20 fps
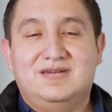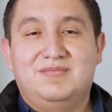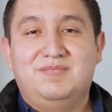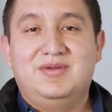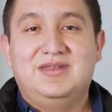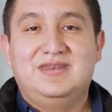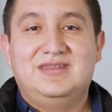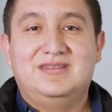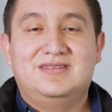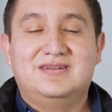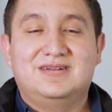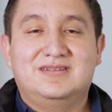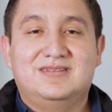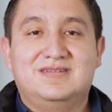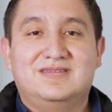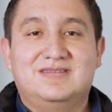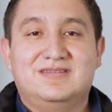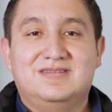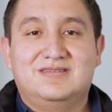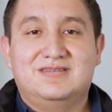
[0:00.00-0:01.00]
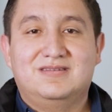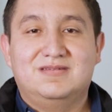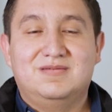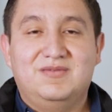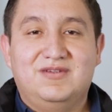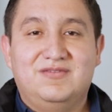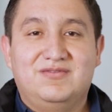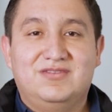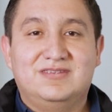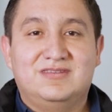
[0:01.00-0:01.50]
a mini ducted
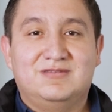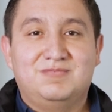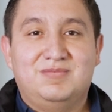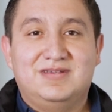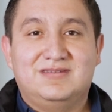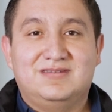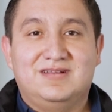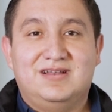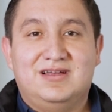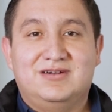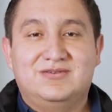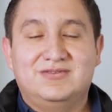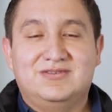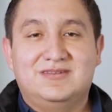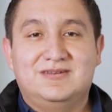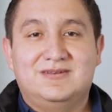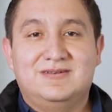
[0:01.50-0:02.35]
system if the space allows